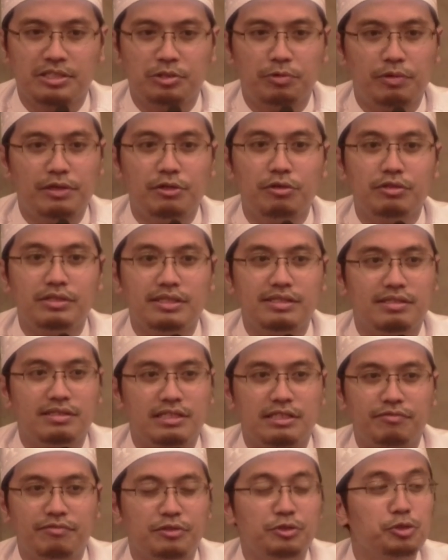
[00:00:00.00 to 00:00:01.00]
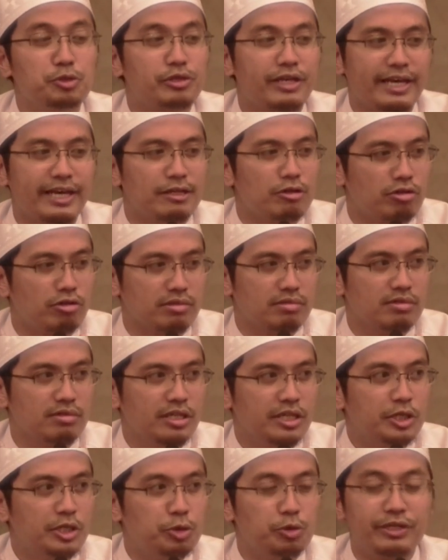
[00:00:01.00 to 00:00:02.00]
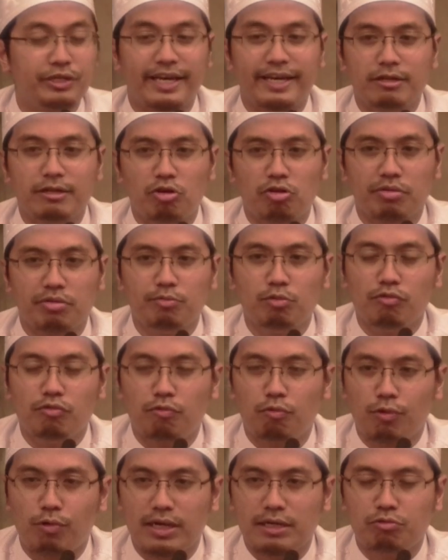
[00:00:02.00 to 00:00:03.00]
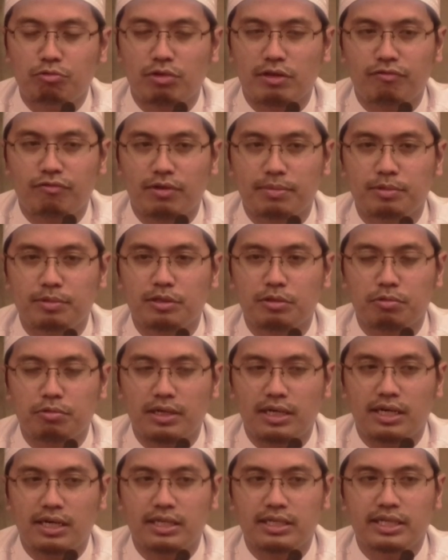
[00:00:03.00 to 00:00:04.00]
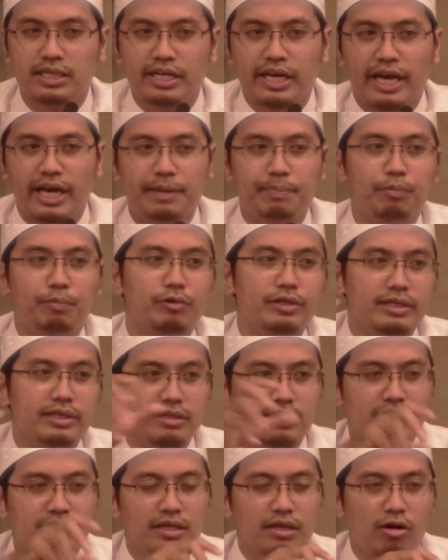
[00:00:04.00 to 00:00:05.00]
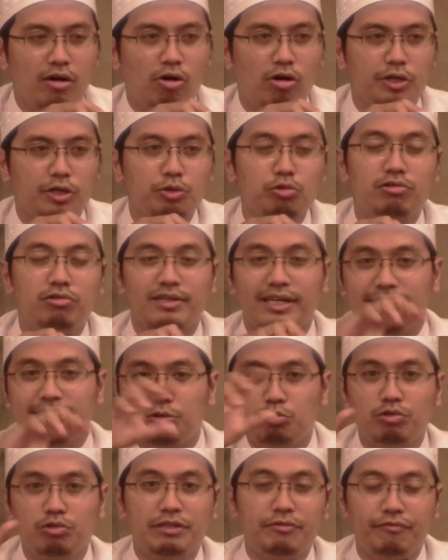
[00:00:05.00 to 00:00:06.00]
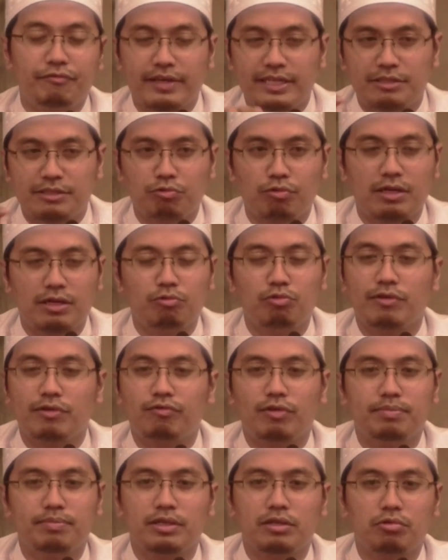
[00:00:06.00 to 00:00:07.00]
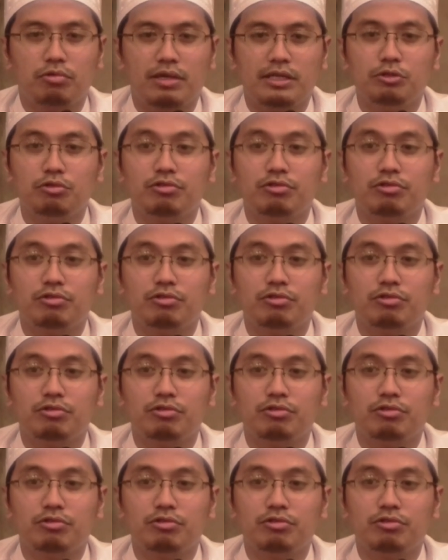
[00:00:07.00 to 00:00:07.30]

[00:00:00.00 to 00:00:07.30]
You will notice the difference. You cannot. You cannot move one word from the Quran and put it, or you try to rephrase one word from the Quran.